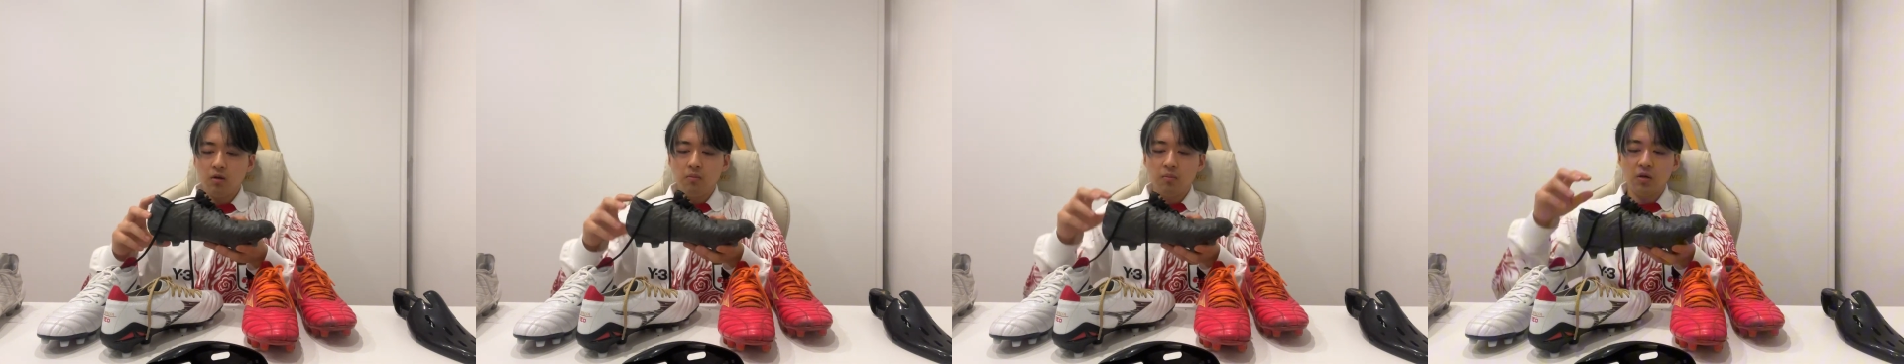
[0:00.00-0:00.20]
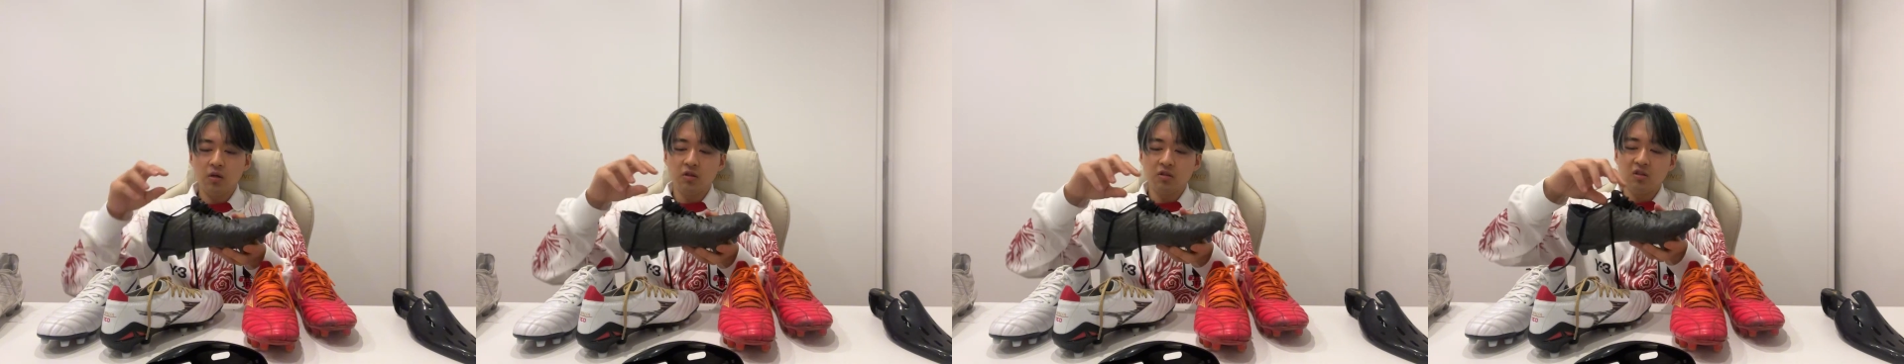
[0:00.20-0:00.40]

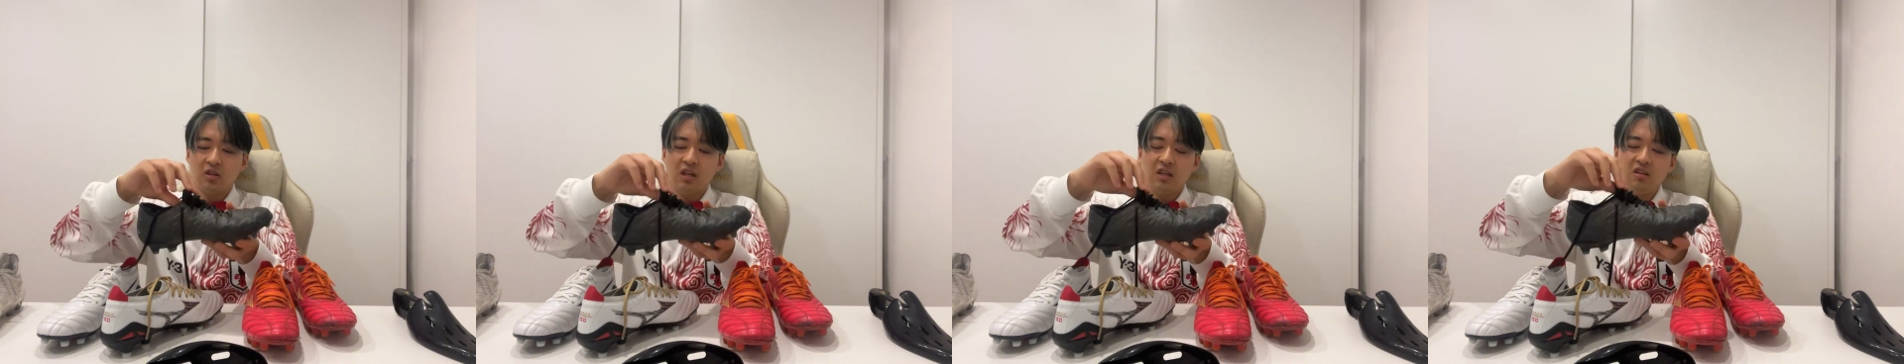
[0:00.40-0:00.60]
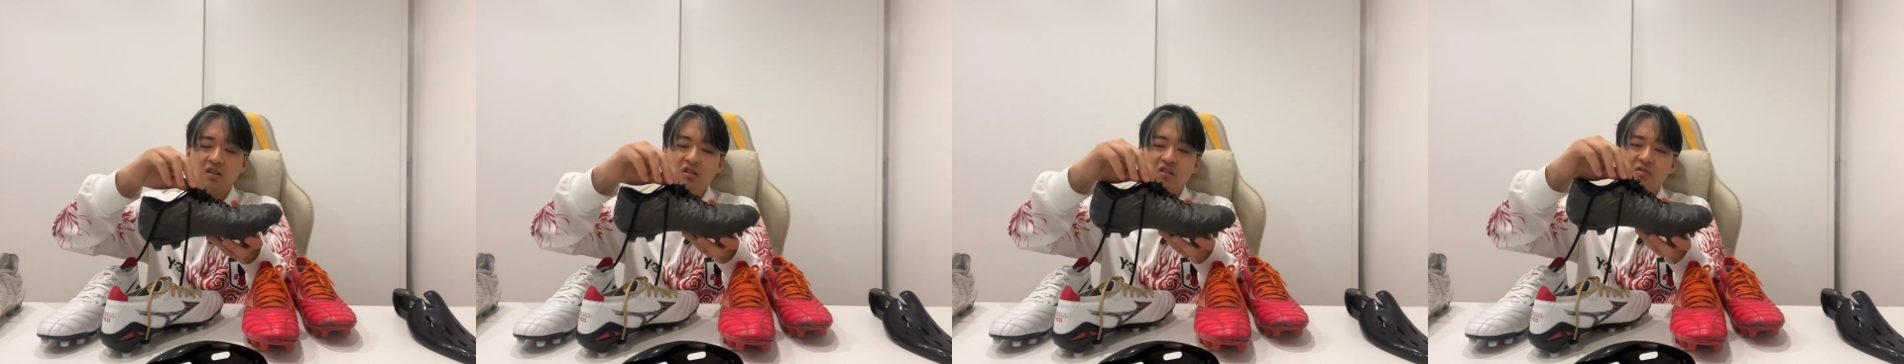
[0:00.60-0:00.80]
because
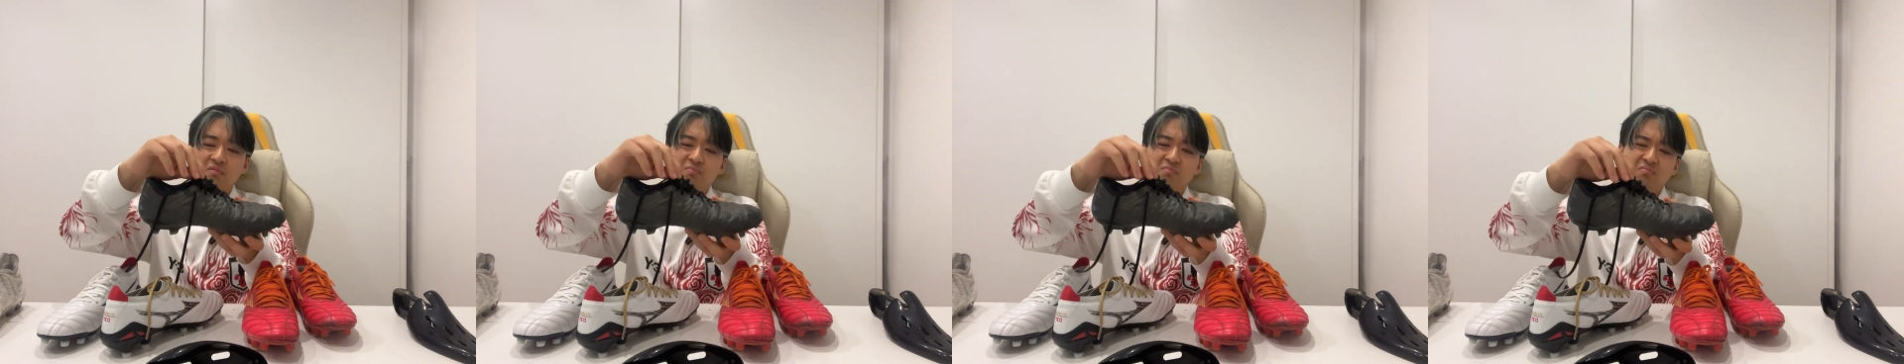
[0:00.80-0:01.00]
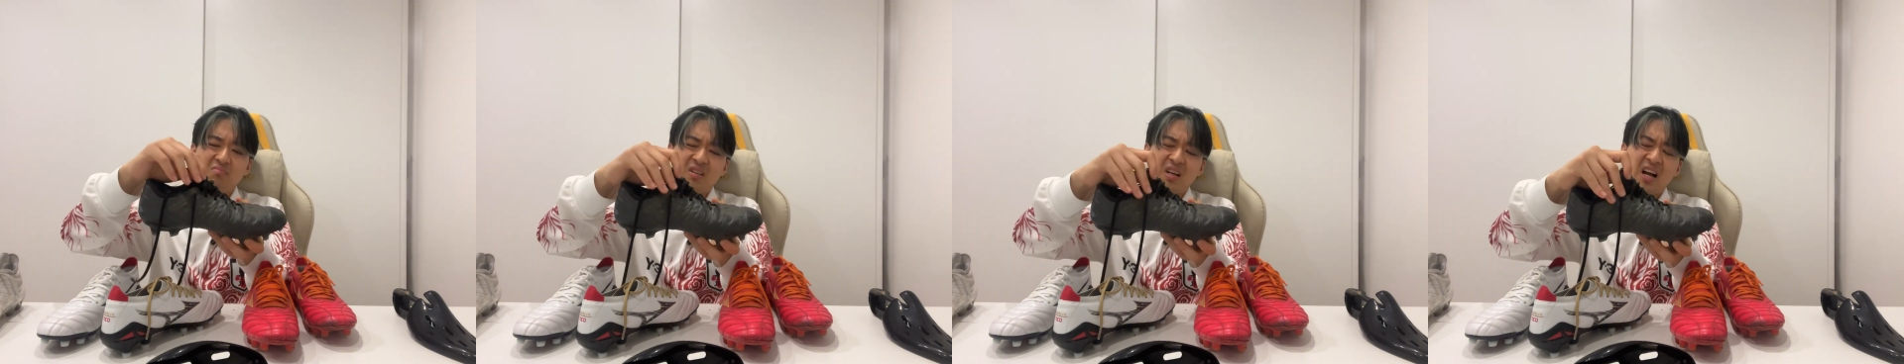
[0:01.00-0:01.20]
they do
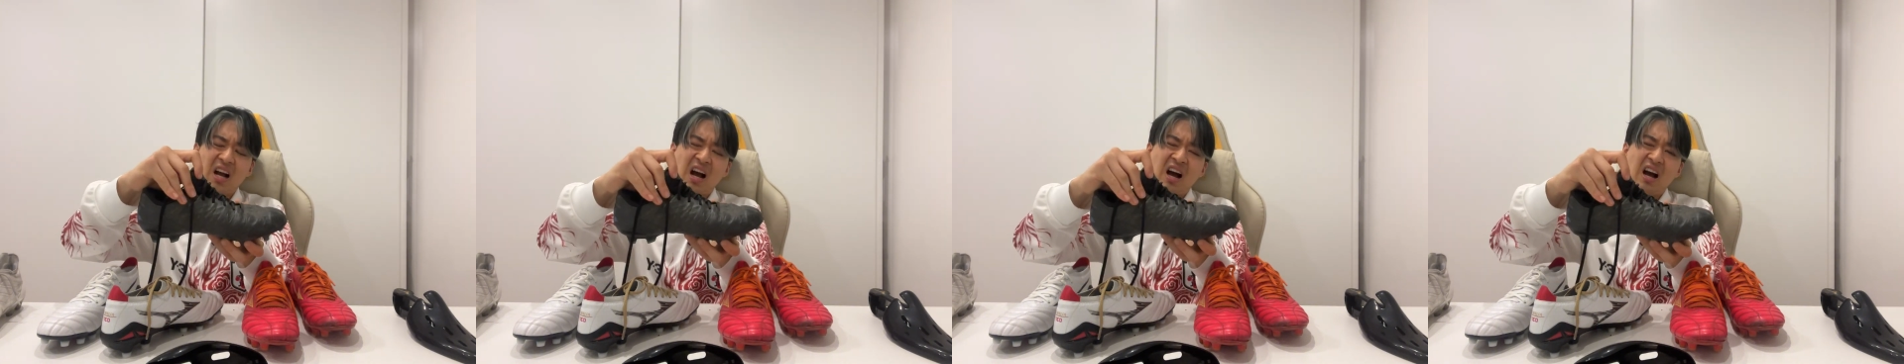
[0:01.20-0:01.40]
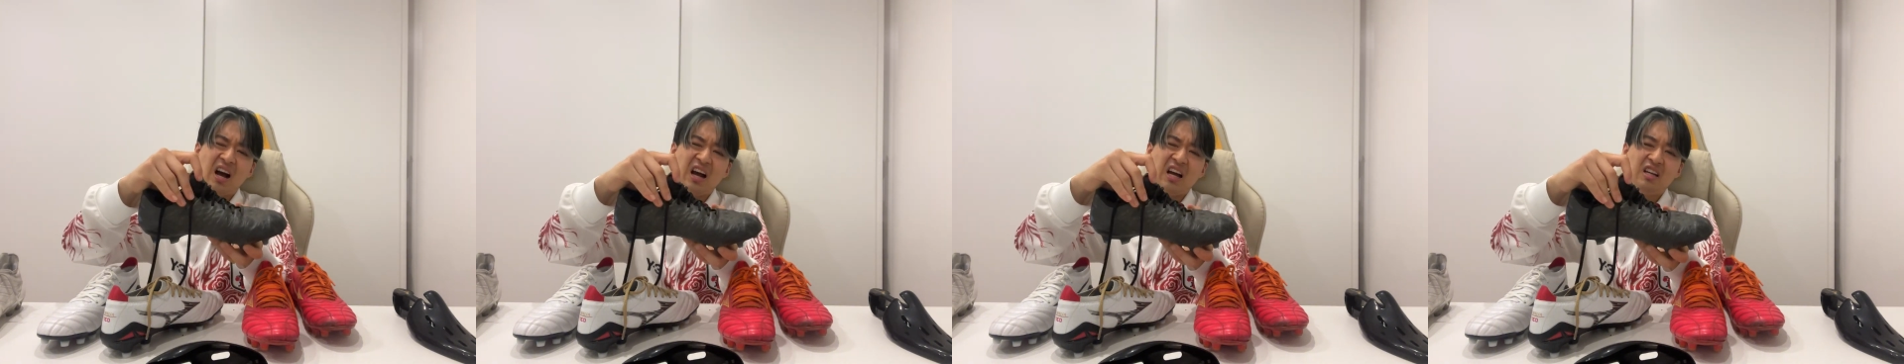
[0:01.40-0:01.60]

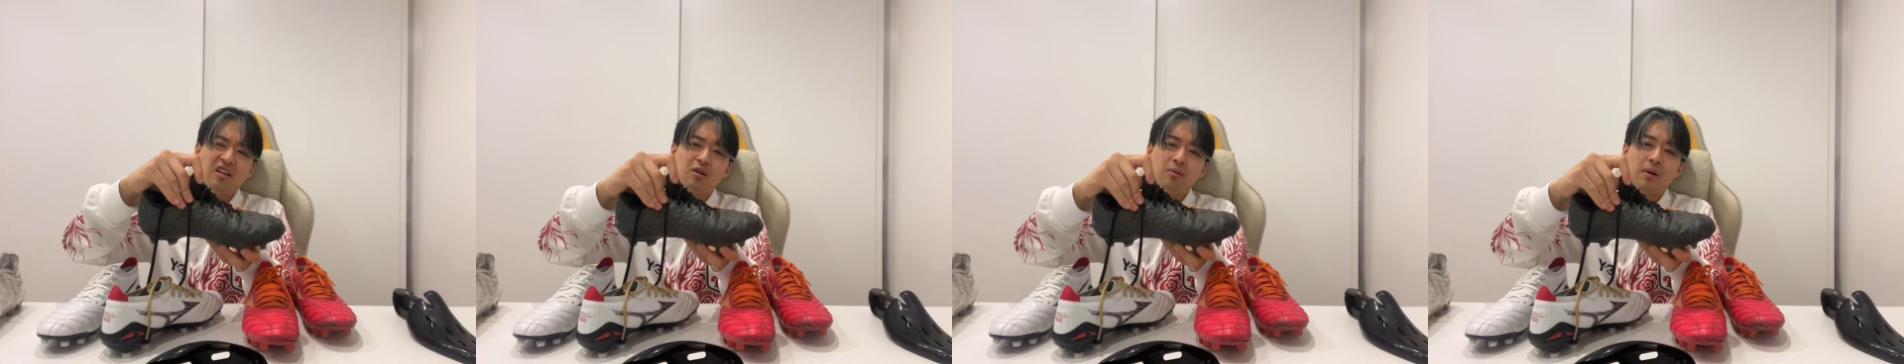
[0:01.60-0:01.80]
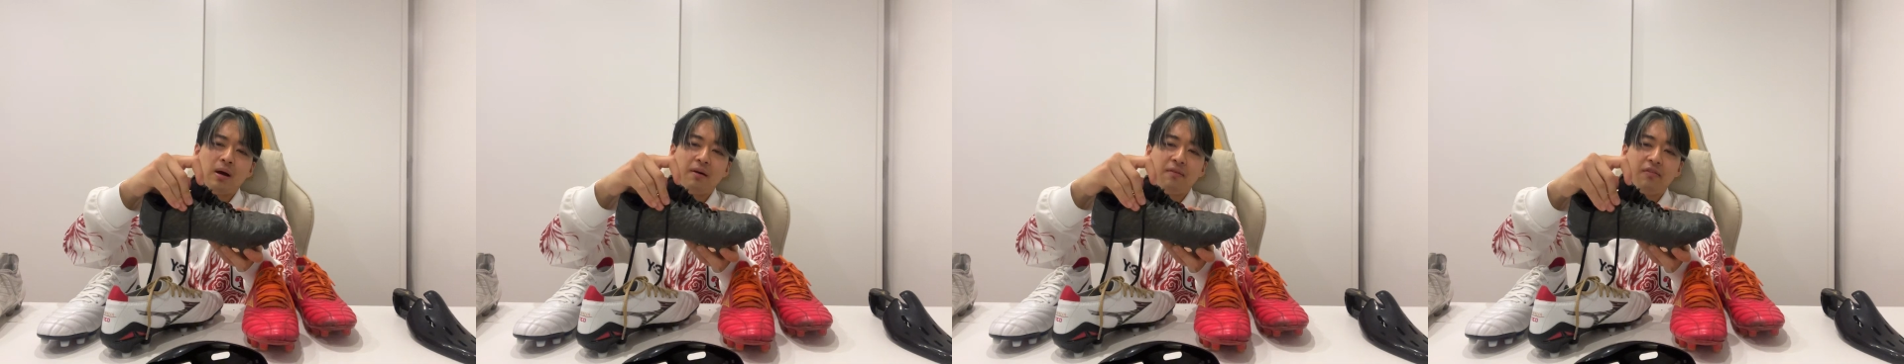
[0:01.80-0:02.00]
kind
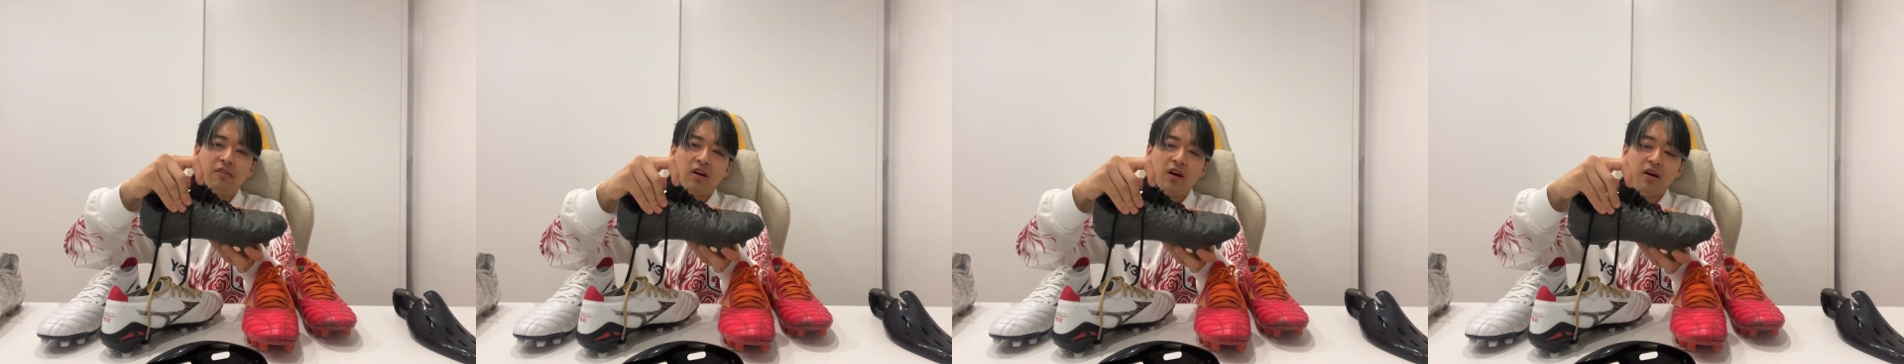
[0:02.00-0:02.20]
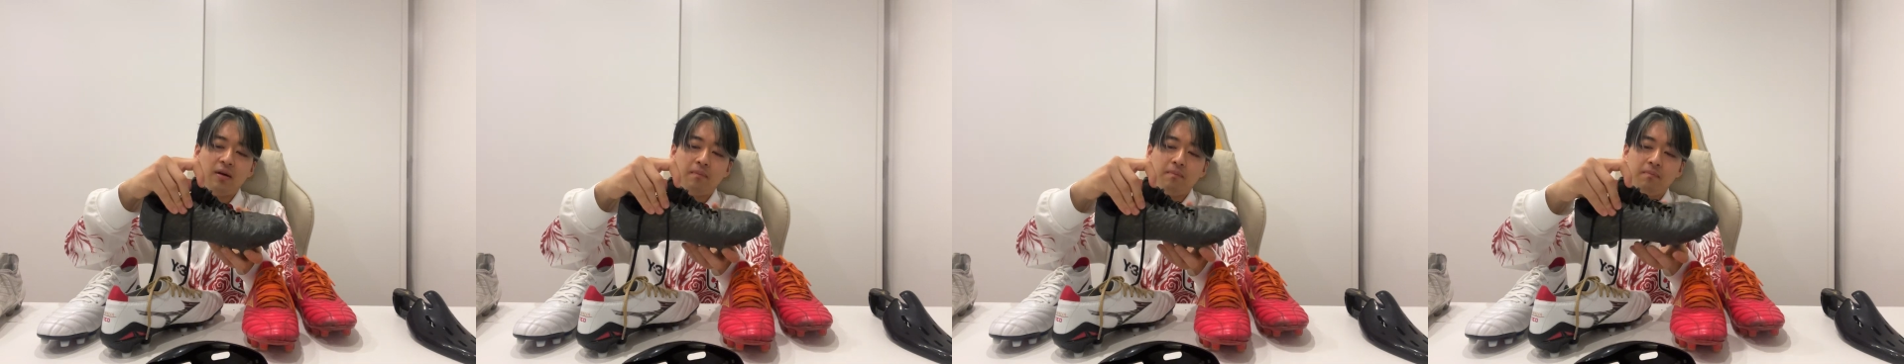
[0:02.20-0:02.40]
of have
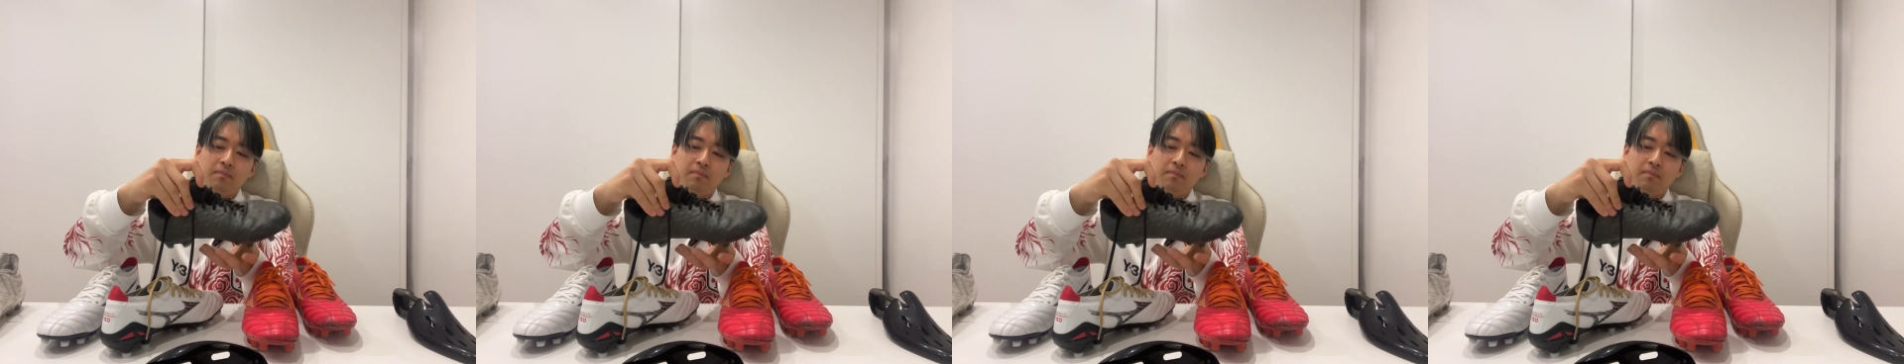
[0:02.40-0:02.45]
that,